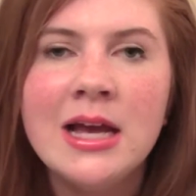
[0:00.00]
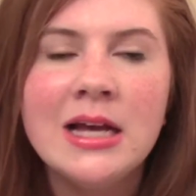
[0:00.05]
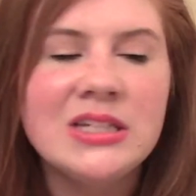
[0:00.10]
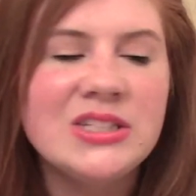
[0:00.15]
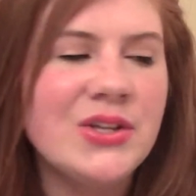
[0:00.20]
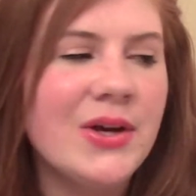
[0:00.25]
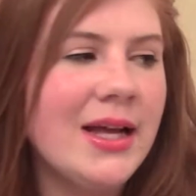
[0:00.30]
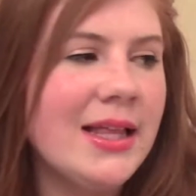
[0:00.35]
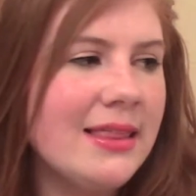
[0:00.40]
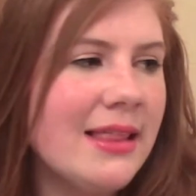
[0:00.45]

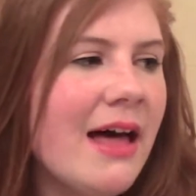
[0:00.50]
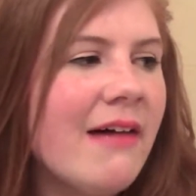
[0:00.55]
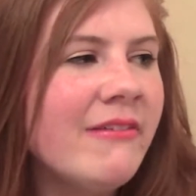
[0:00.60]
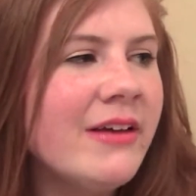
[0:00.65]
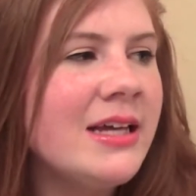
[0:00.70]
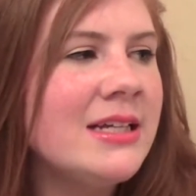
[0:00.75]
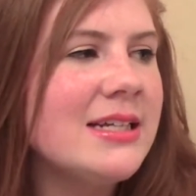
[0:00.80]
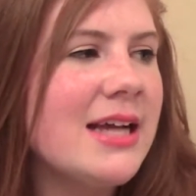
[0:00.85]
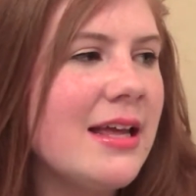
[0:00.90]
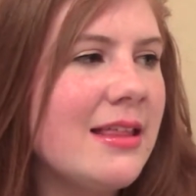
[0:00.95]
So I love
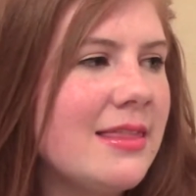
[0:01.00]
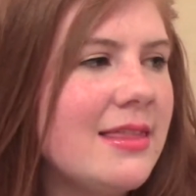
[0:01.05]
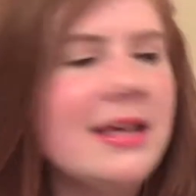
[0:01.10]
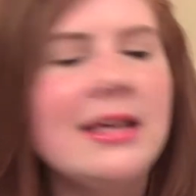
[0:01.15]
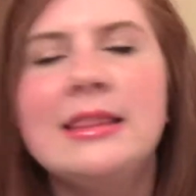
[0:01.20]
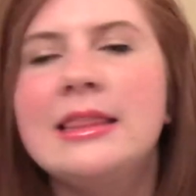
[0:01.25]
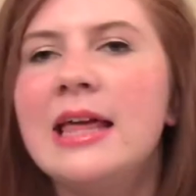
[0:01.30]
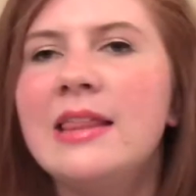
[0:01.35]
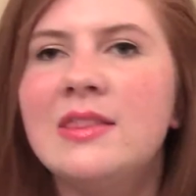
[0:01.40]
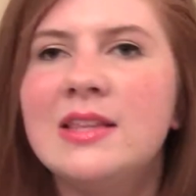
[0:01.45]
it. I
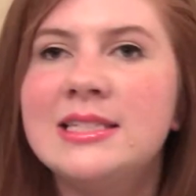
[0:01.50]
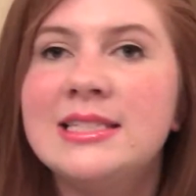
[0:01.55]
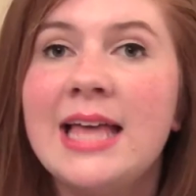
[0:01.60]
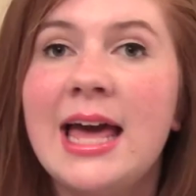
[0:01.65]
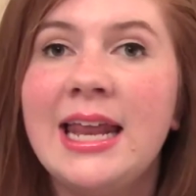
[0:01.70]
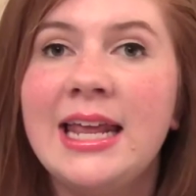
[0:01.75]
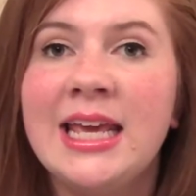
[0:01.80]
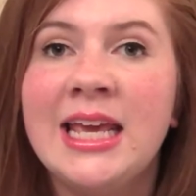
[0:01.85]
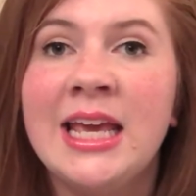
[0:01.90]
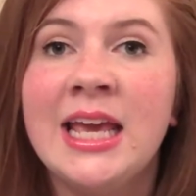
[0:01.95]
think that the
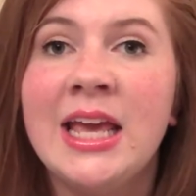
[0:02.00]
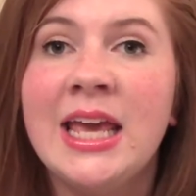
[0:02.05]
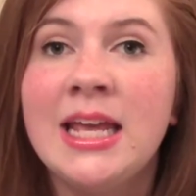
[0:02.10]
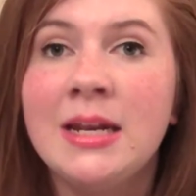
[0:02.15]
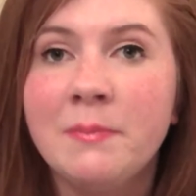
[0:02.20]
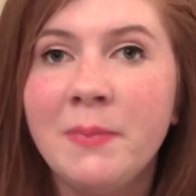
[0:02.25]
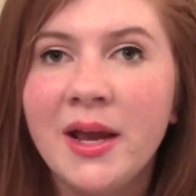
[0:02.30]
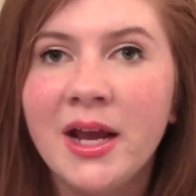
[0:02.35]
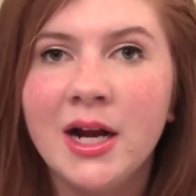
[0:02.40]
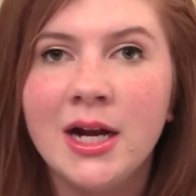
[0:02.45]
setting
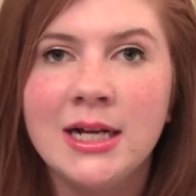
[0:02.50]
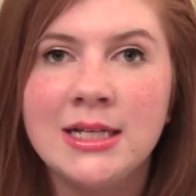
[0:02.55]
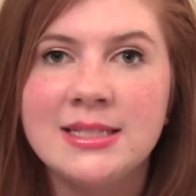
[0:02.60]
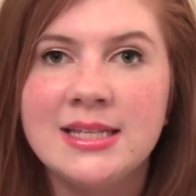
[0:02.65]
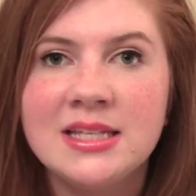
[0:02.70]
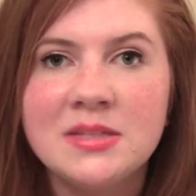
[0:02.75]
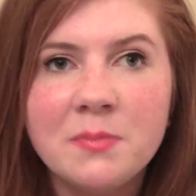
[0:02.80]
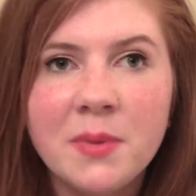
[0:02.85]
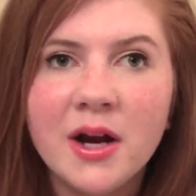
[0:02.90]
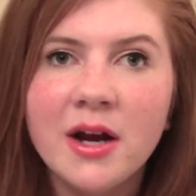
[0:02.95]
in Paris
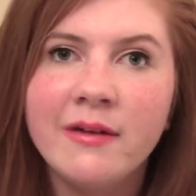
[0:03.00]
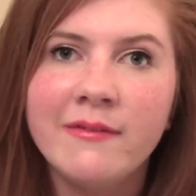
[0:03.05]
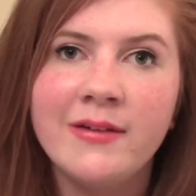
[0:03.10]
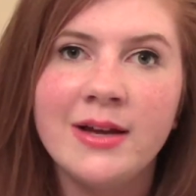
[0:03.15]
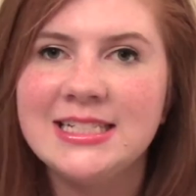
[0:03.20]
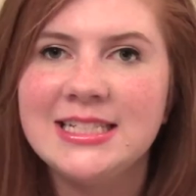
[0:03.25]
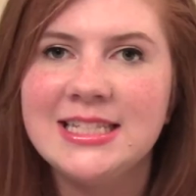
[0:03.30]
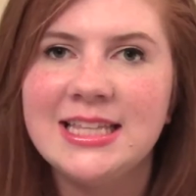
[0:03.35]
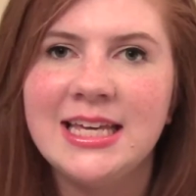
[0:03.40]
is perfect.